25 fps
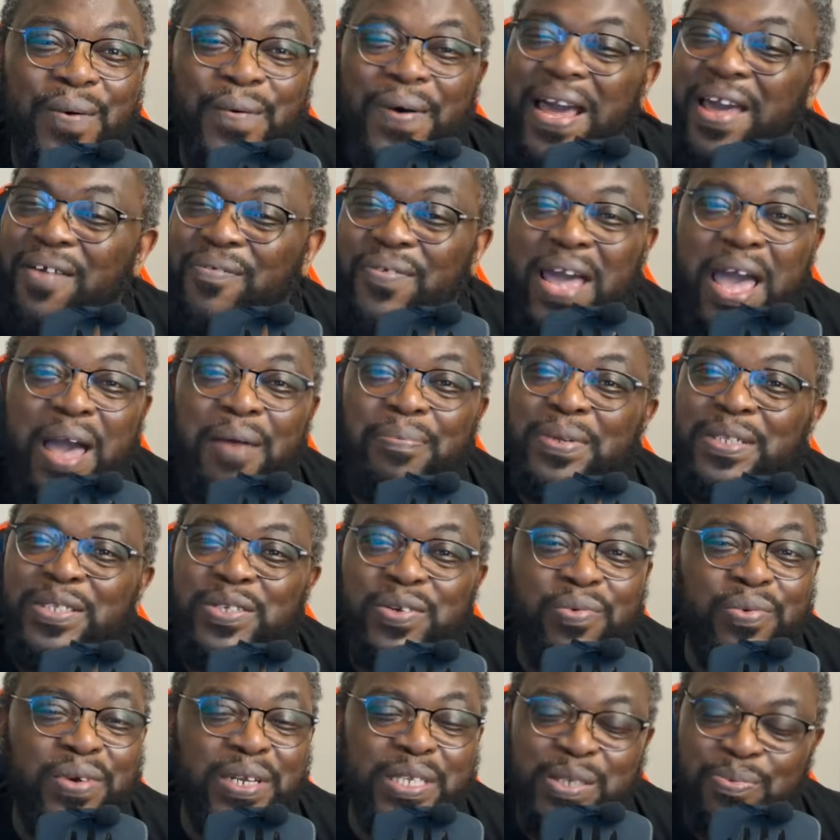Whatever happened to
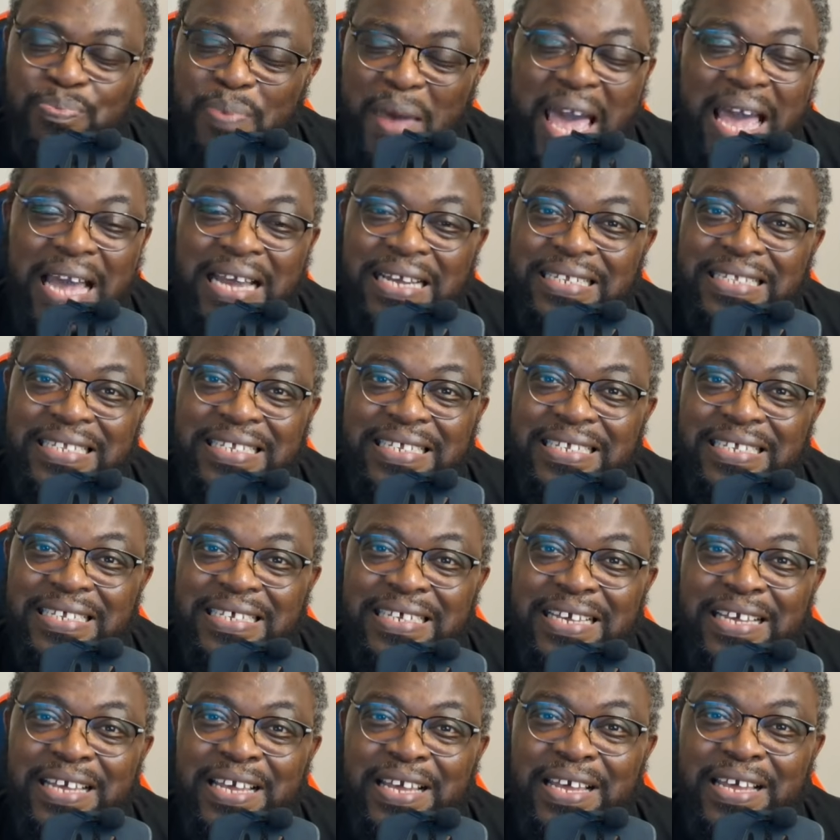respect?
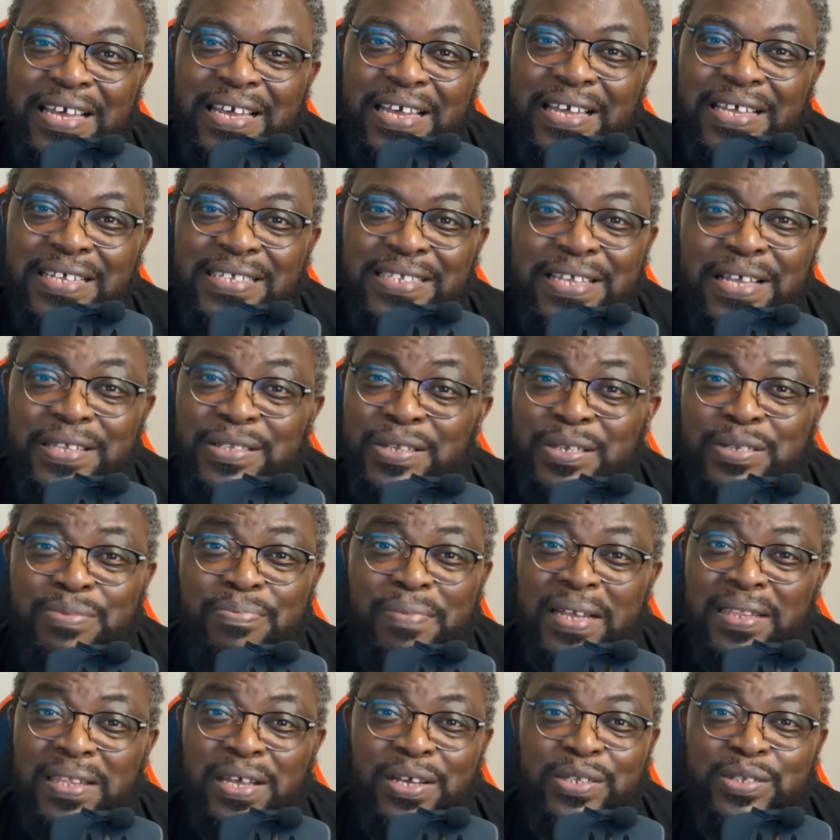Senzo's
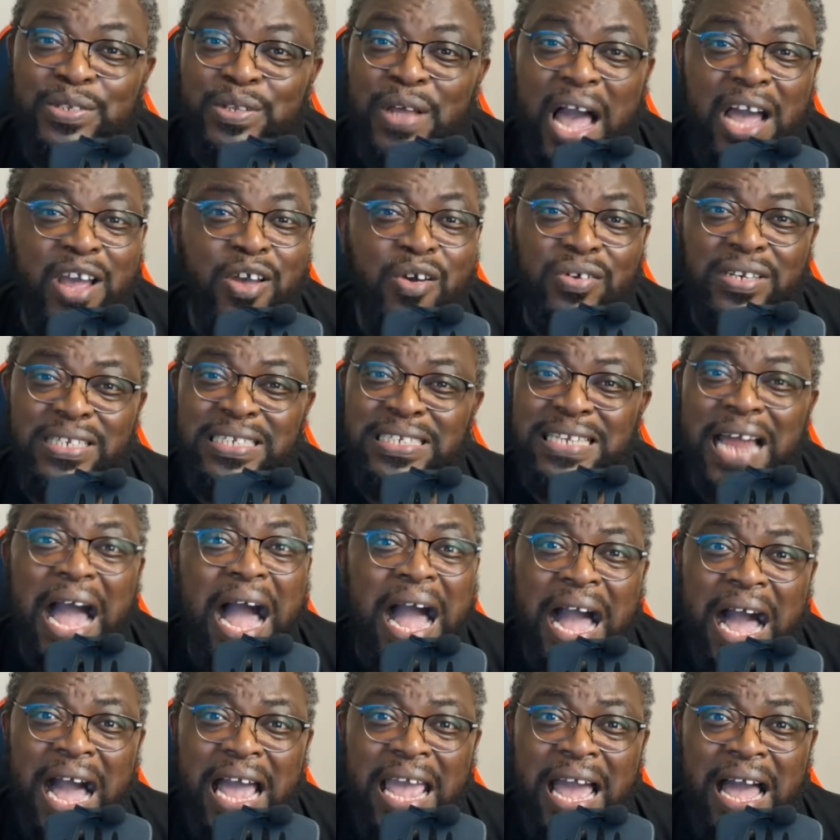mother is
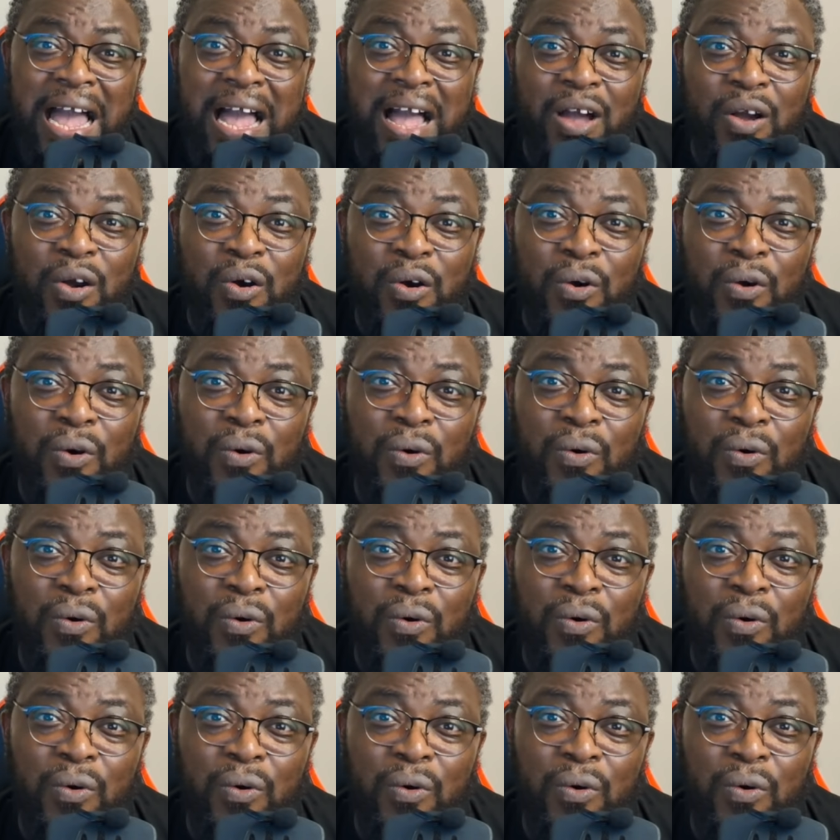agontangayako.